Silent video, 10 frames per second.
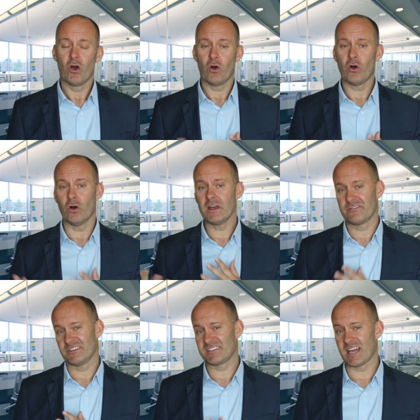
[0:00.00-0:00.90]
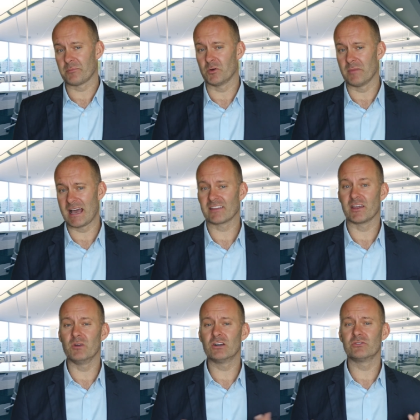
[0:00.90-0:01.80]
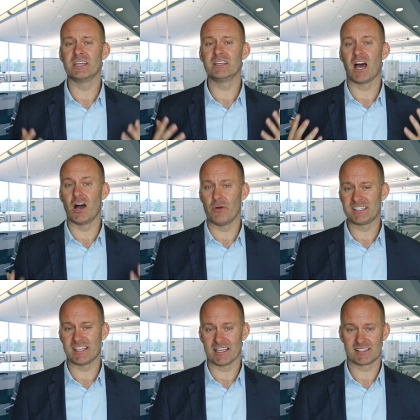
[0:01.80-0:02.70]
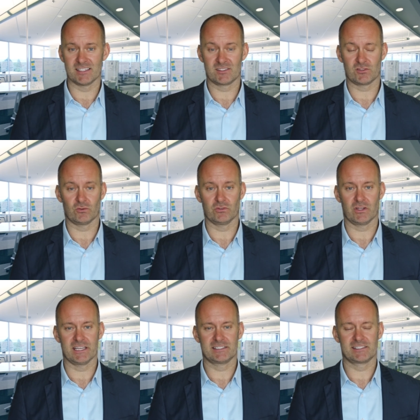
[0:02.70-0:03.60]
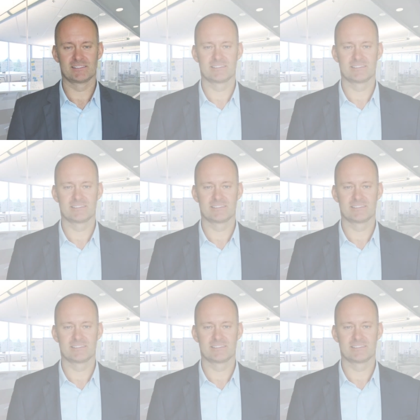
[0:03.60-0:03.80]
Or if it's an Apple Mac, they will need OS X installed on it.